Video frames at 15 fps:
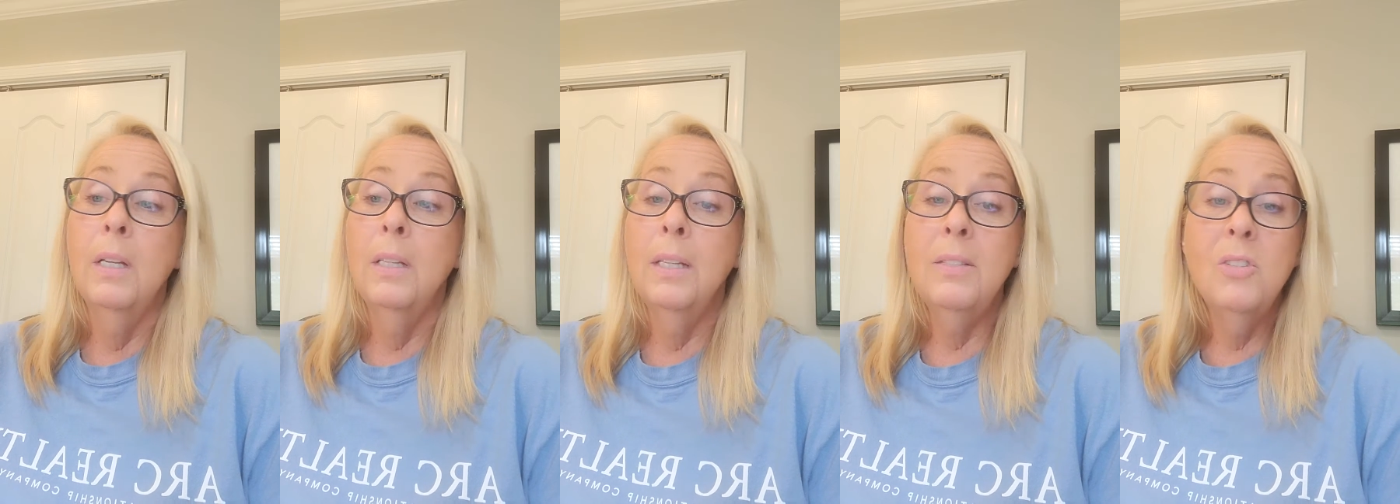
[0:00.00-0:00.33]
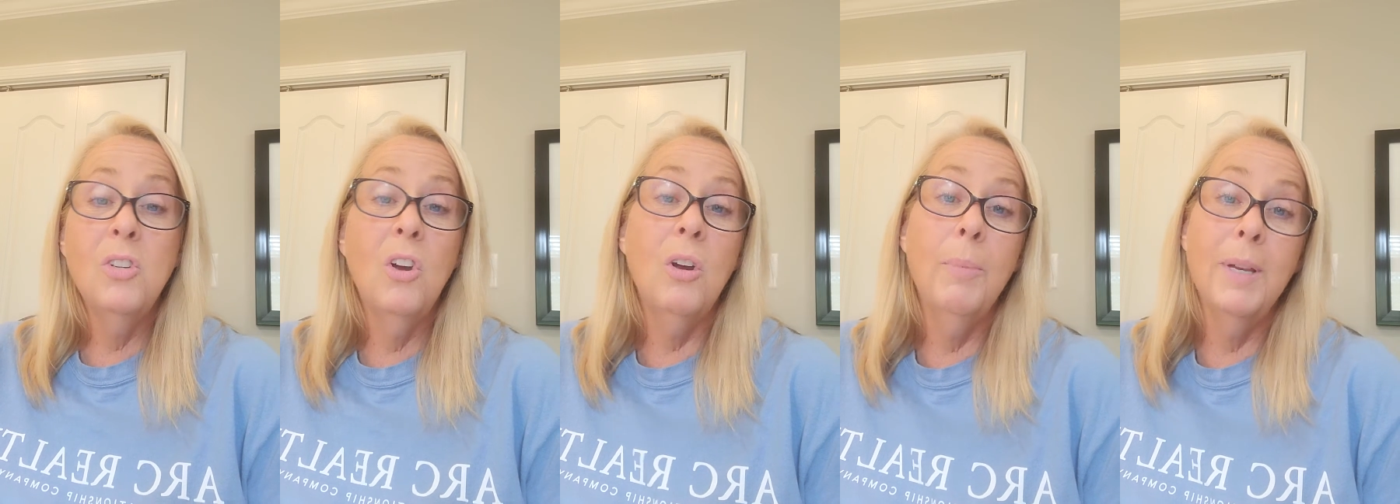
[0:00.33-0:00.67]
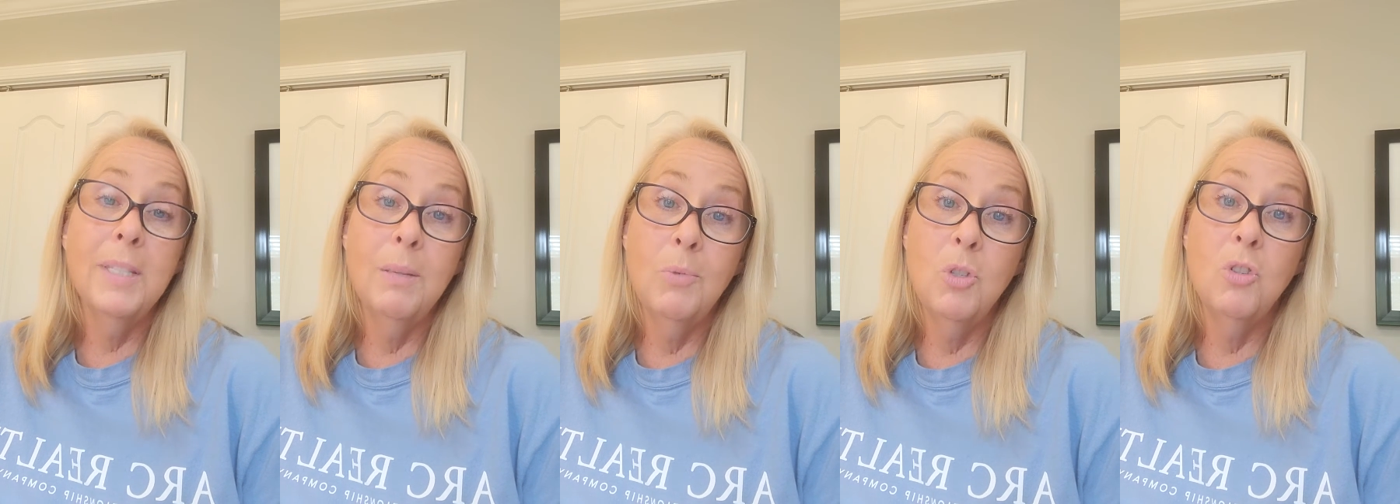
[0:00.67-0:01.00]
let's talk
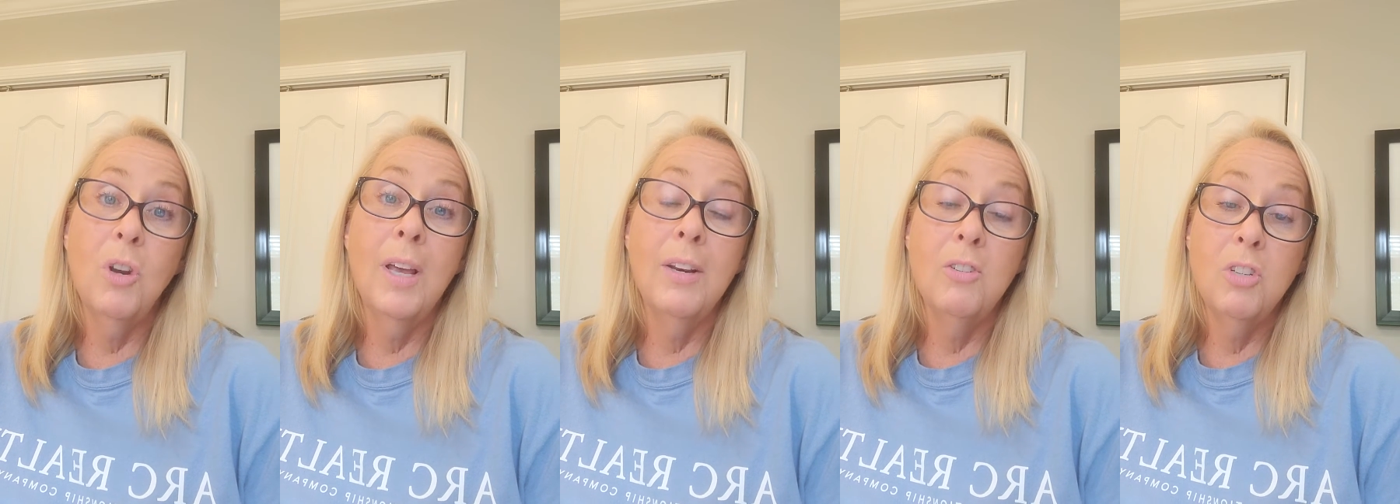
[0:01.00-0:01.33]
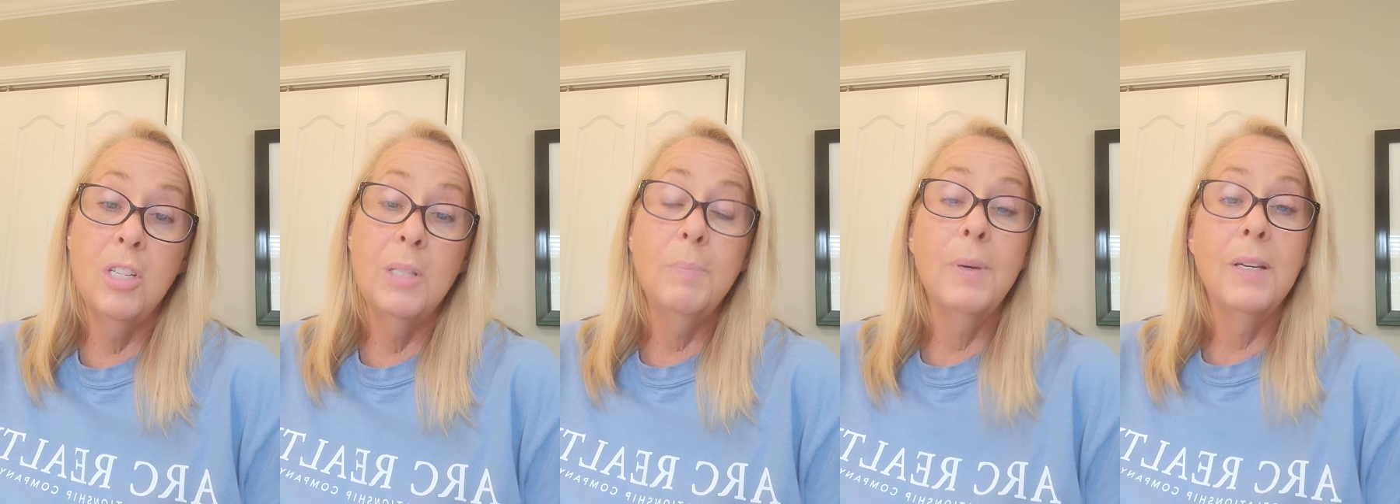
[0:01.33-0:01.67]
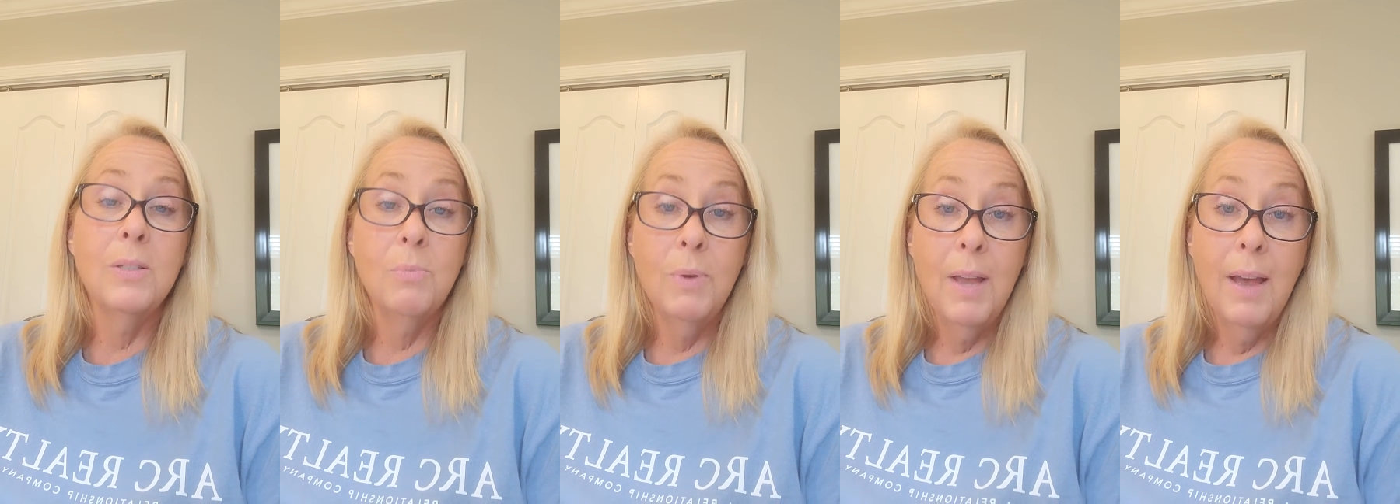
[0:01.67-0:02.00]
about some strategies
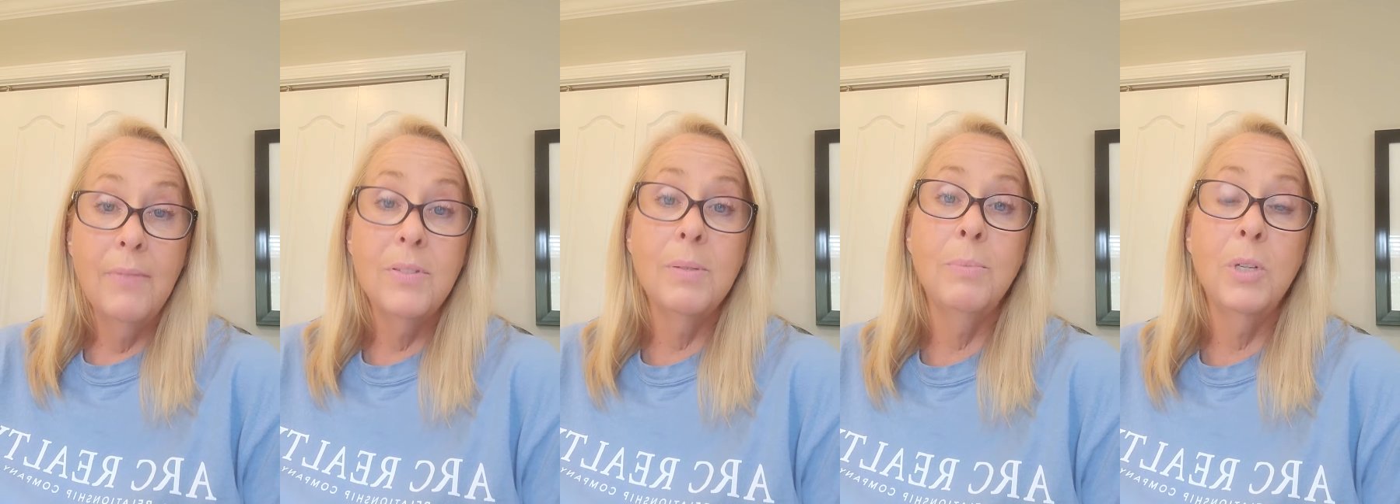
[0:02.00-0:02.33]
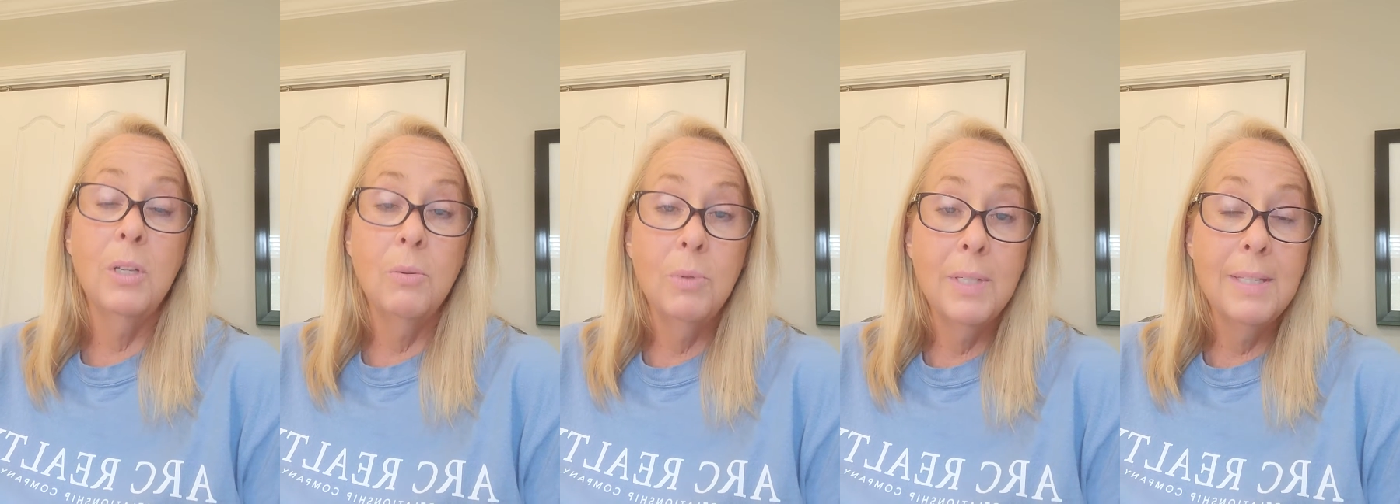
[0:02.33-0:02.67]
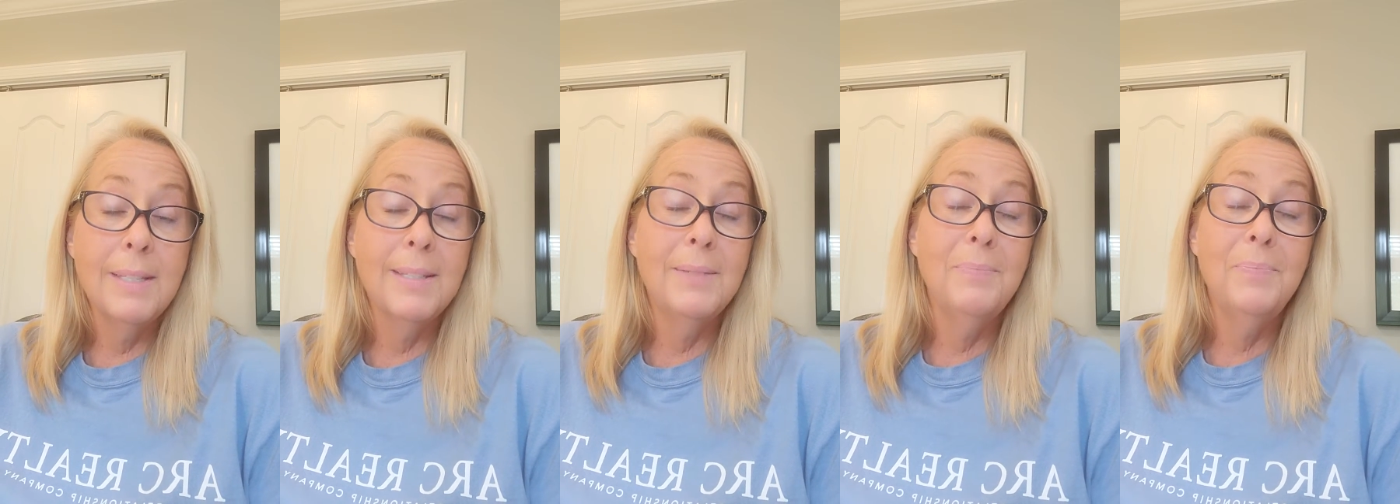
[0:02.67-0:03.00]
because we have some good
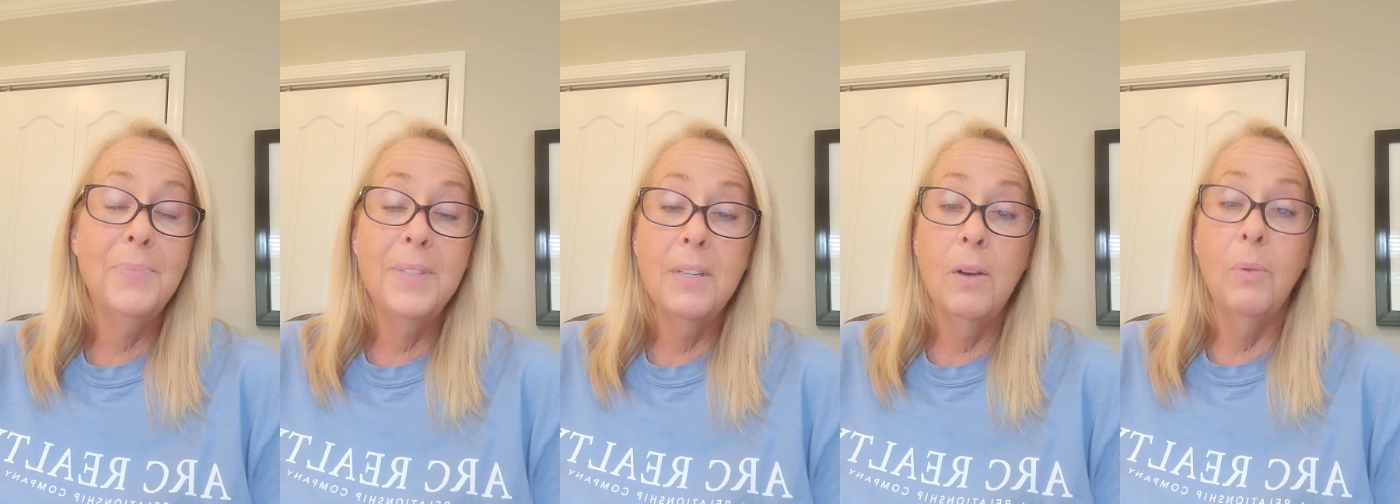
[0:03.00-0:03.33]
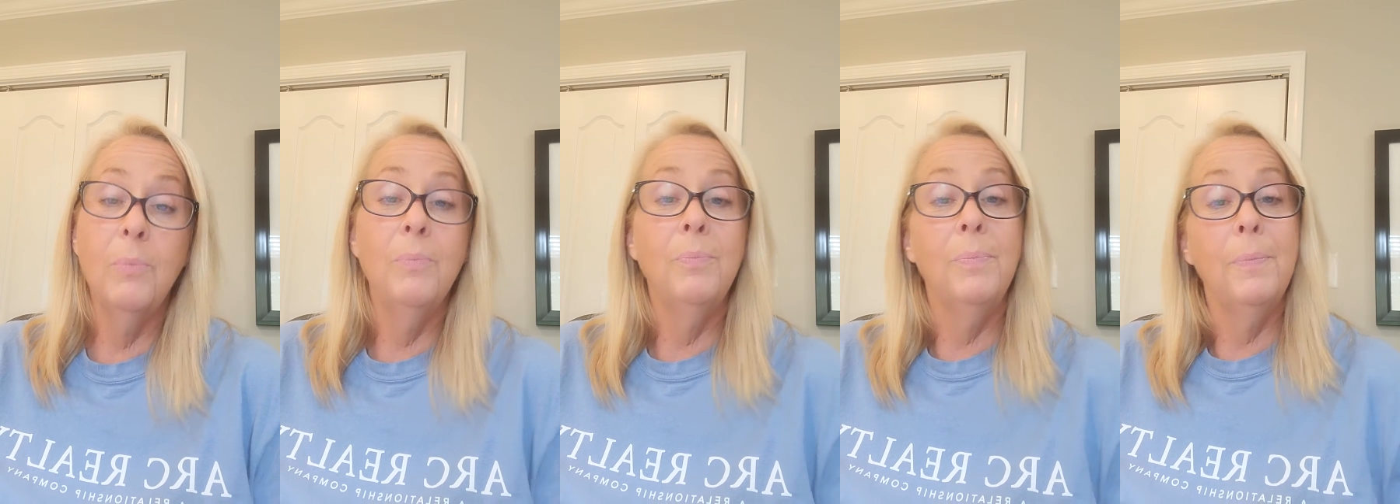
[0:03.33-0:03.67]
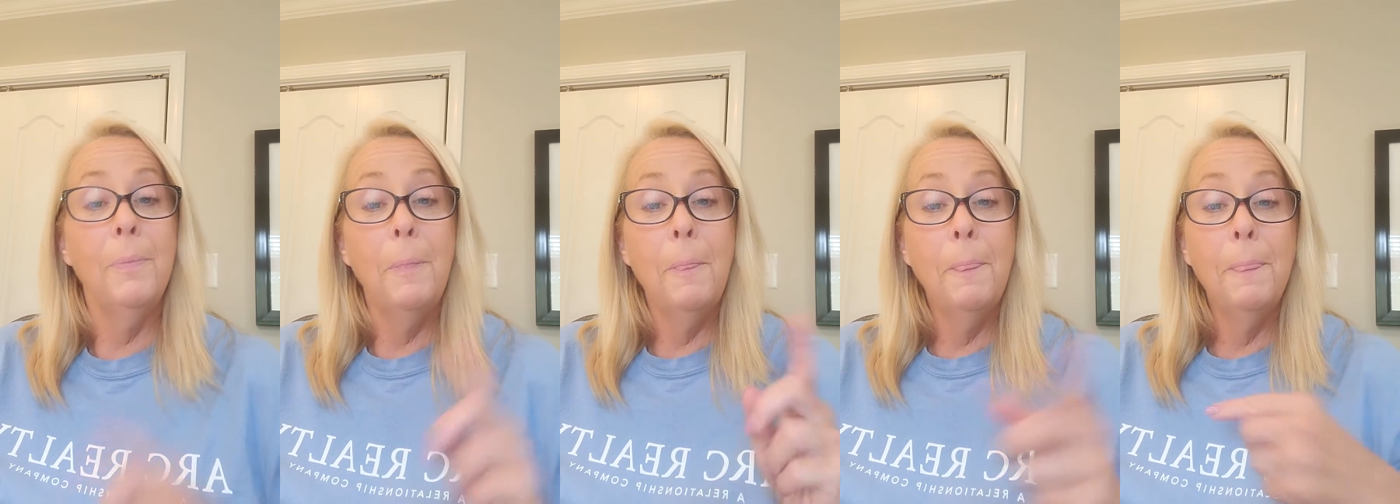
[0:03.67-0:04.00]
ones. So
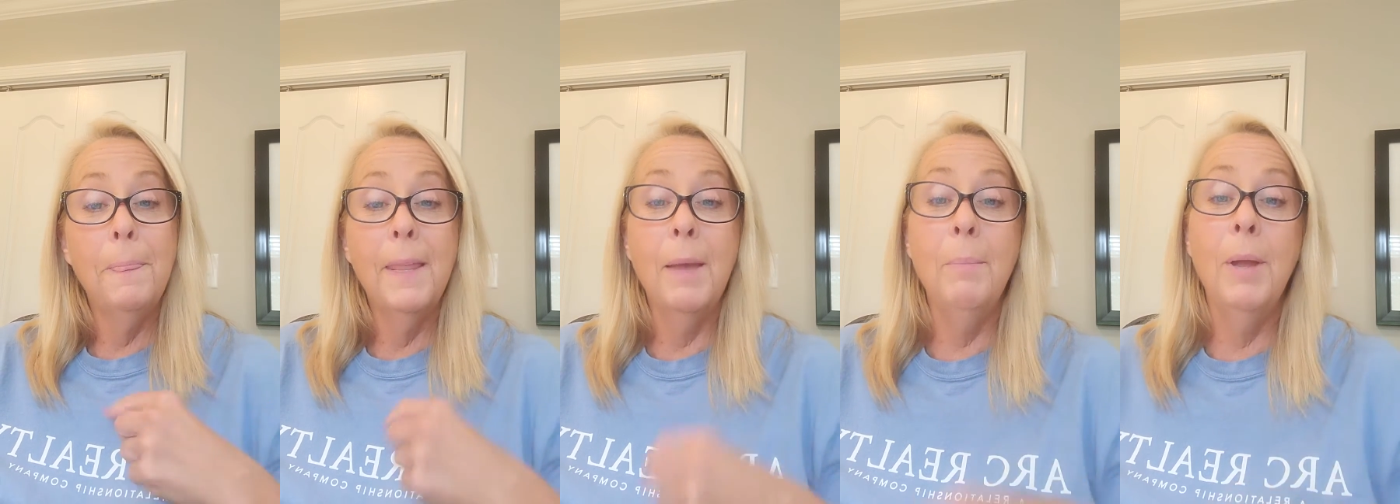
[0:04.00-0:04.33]
give